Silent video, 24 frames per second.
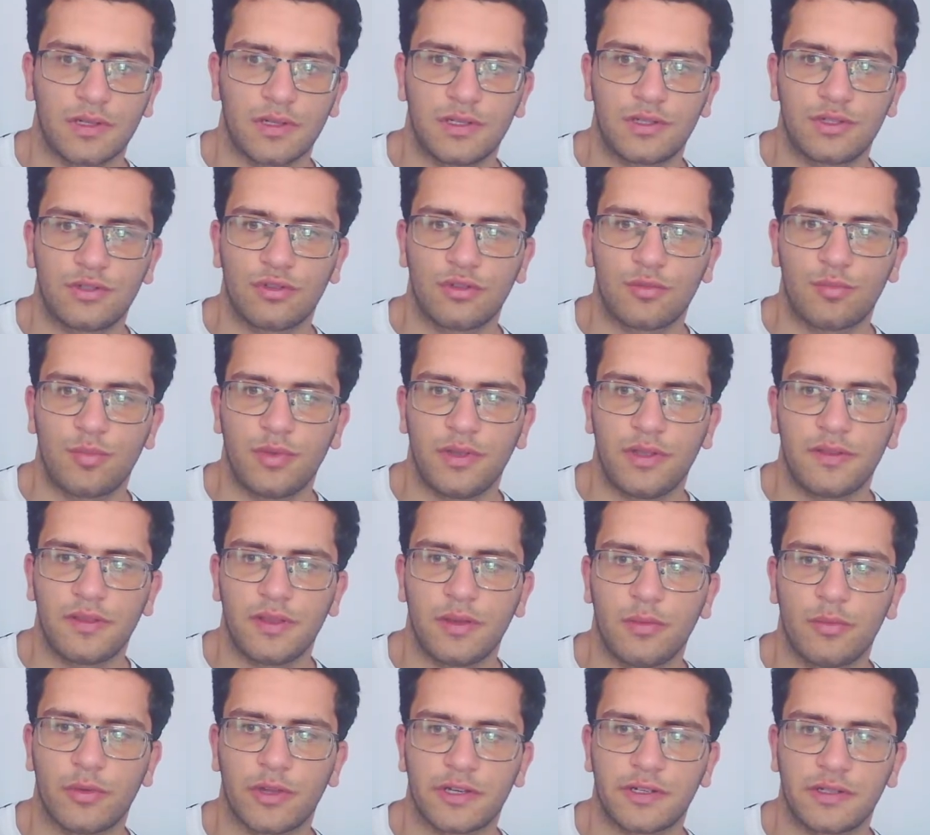that should be
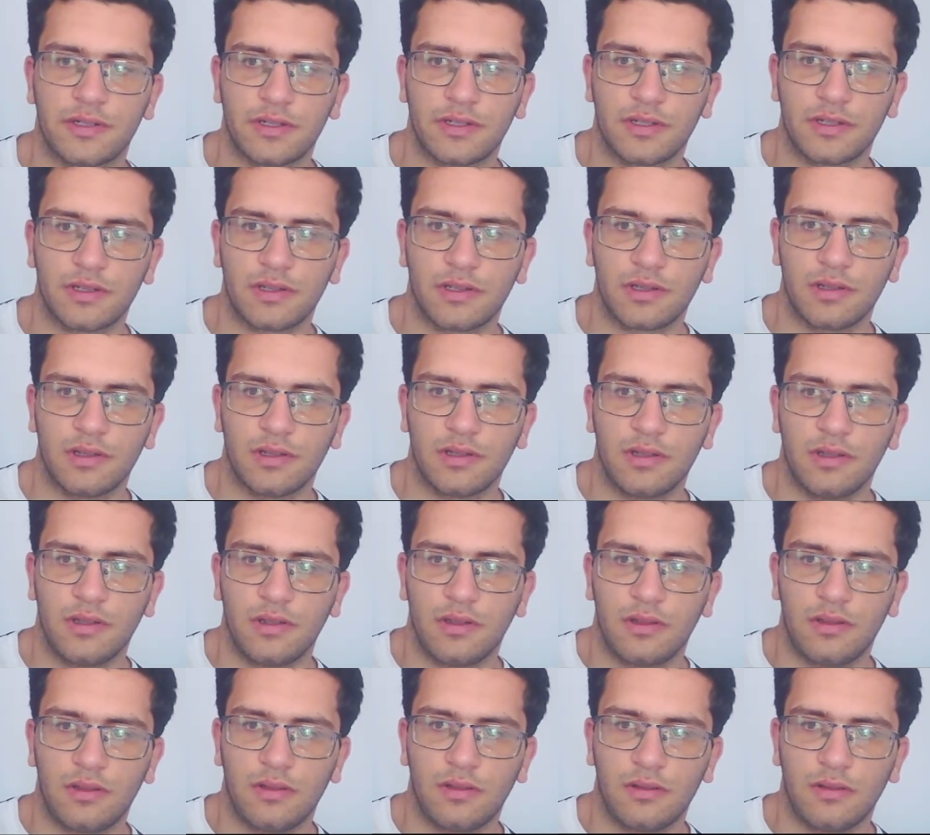easy one.
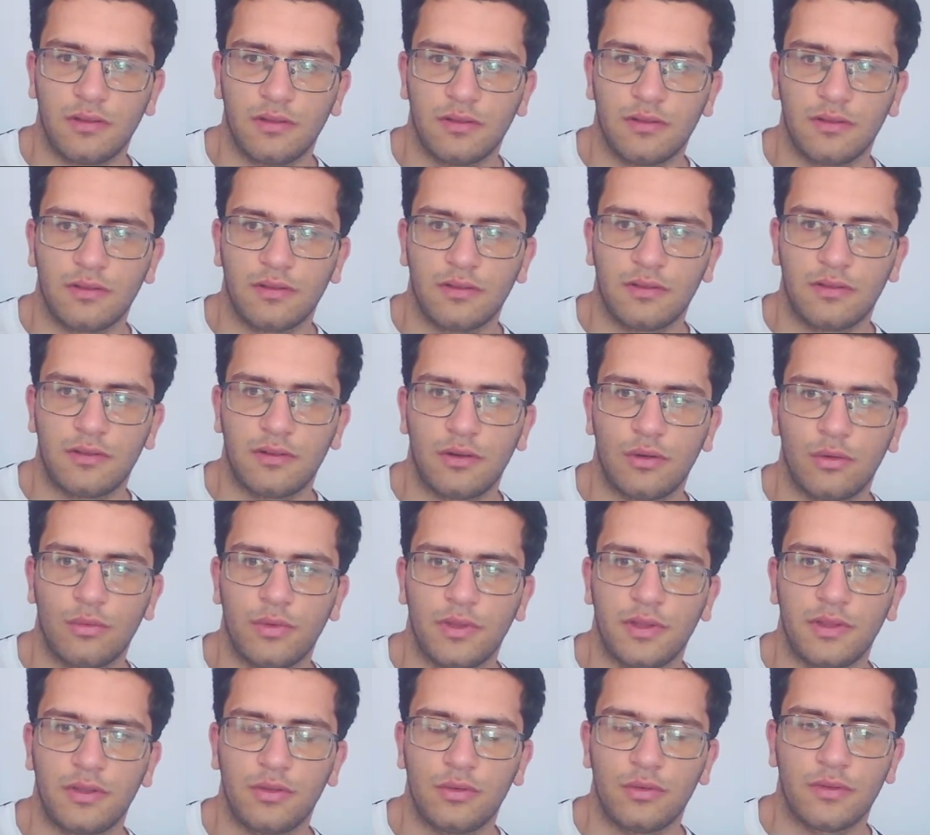Draw
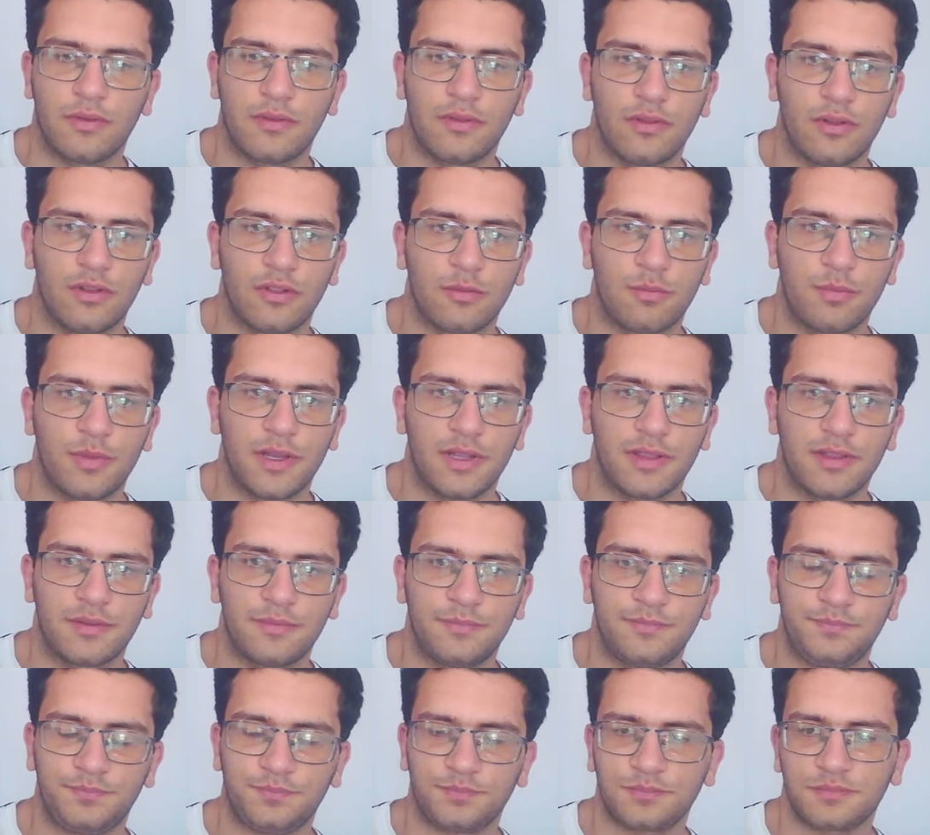with you is not bad.
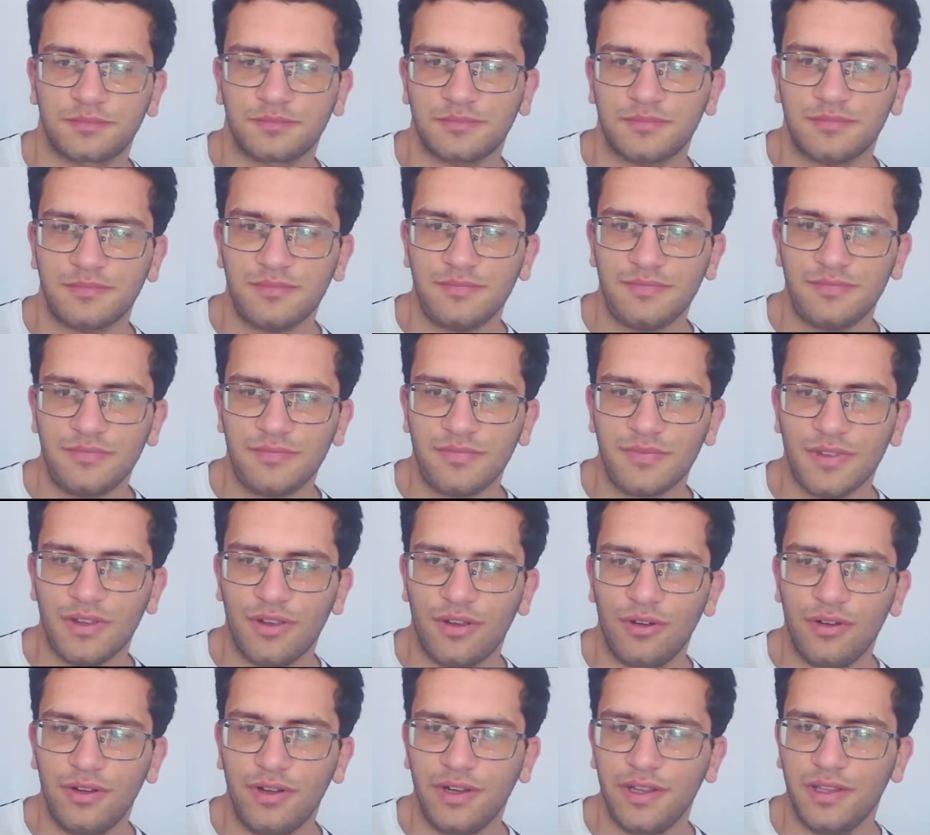
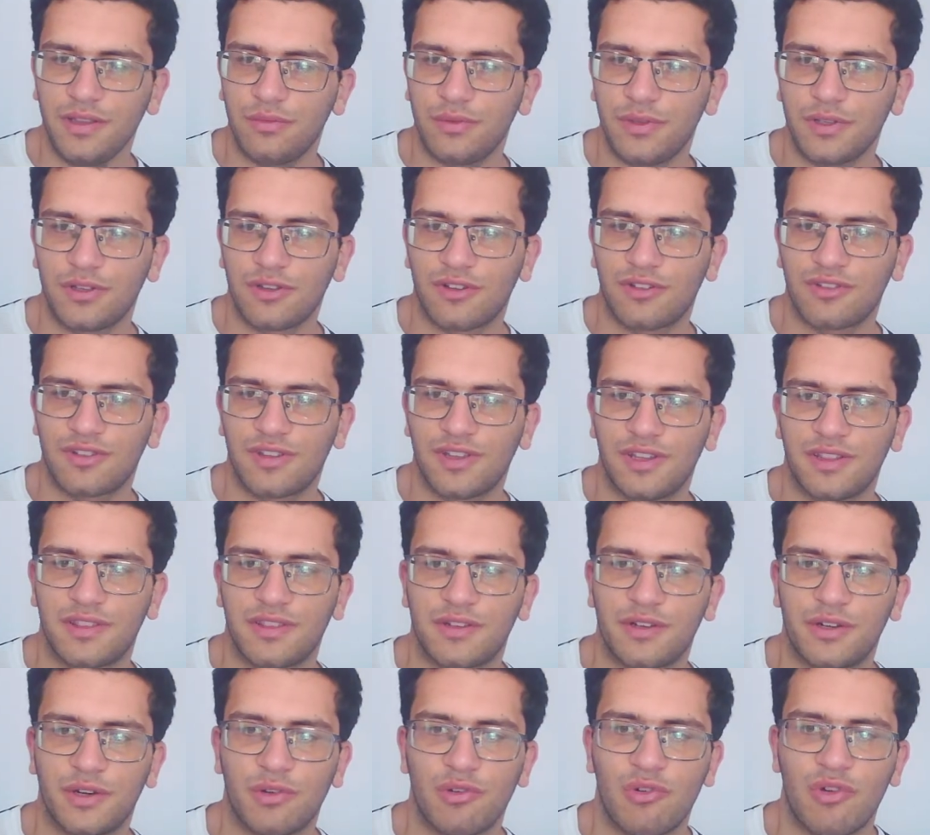Alright, we got
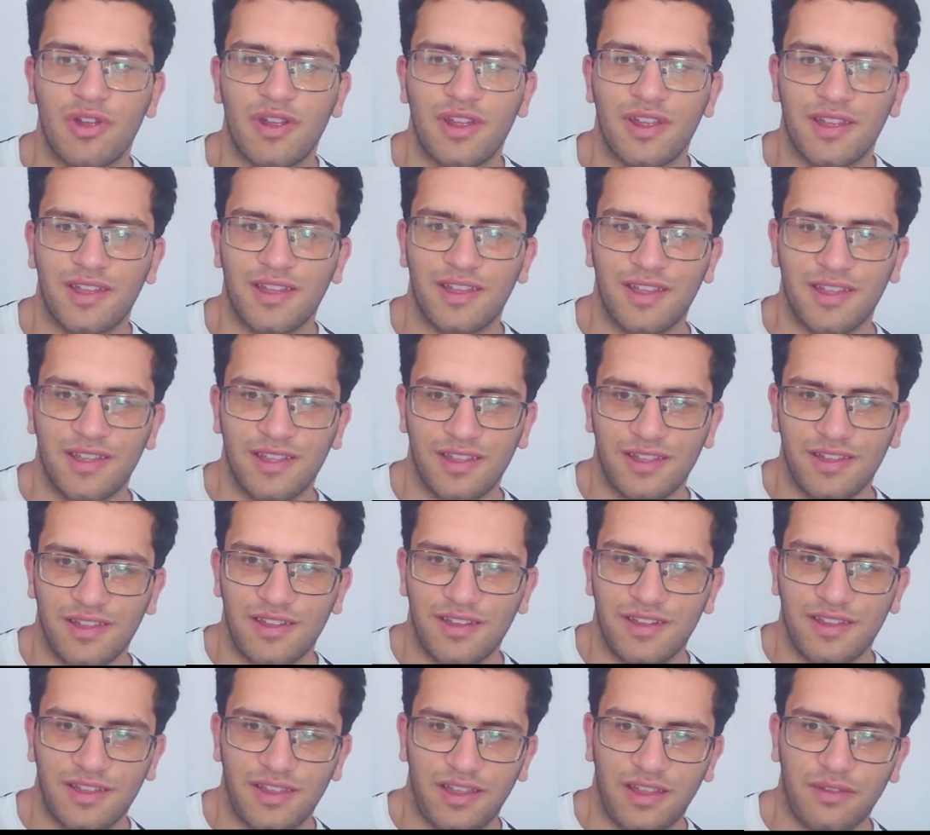that draw.
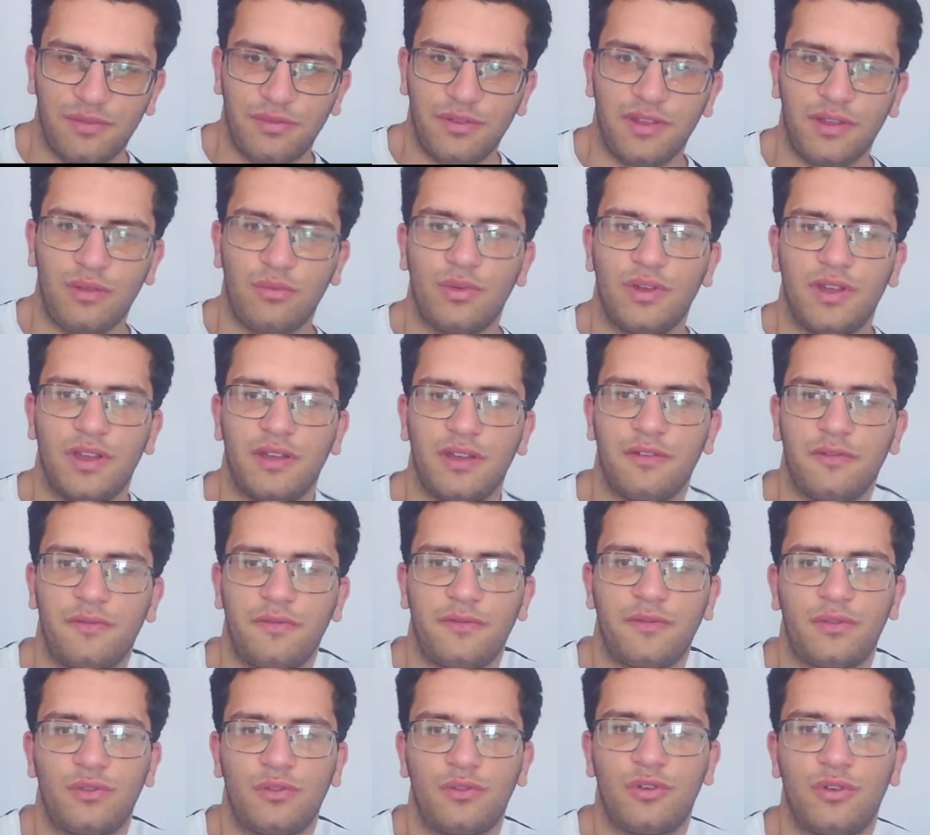I think we
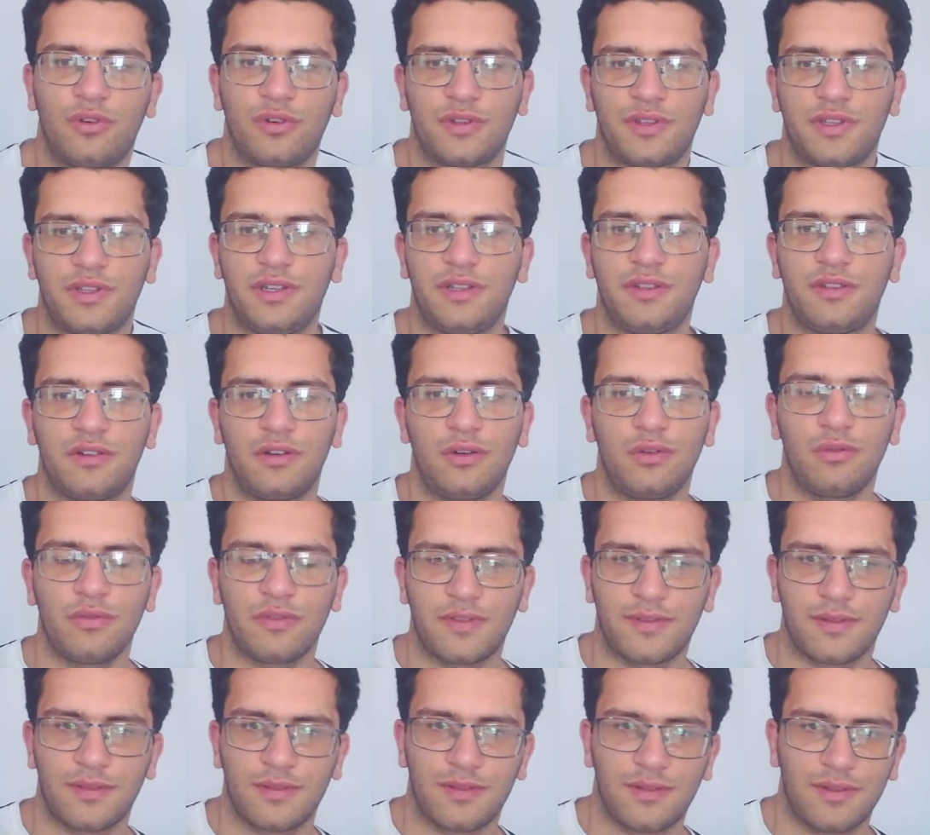have 2 or 3
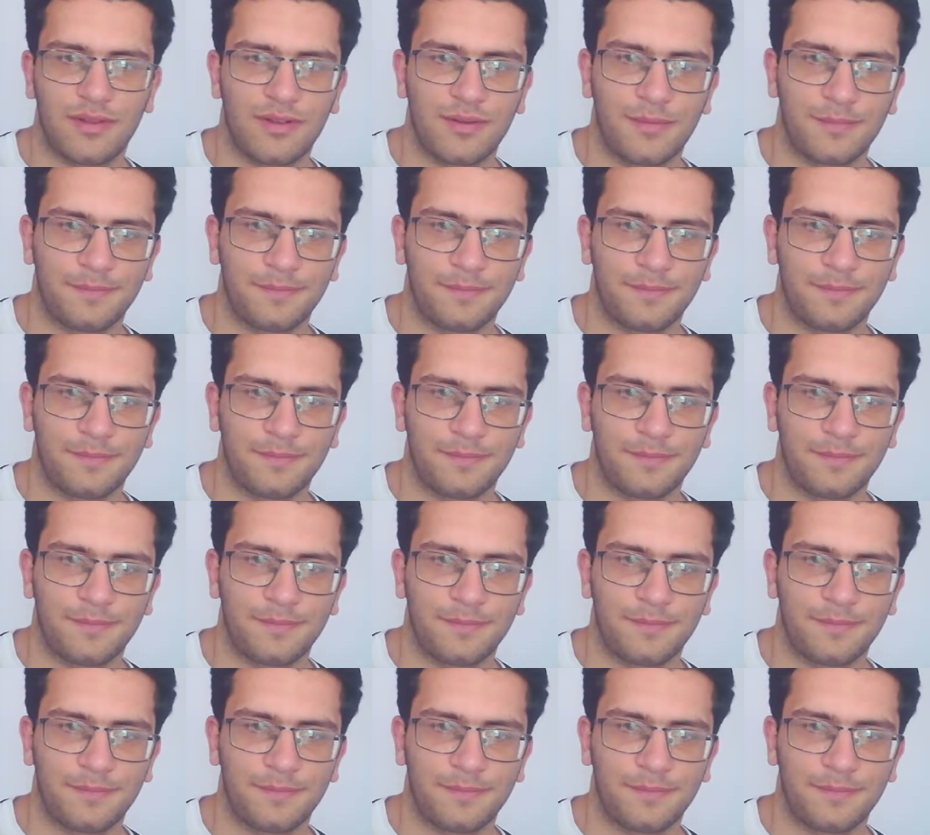draws.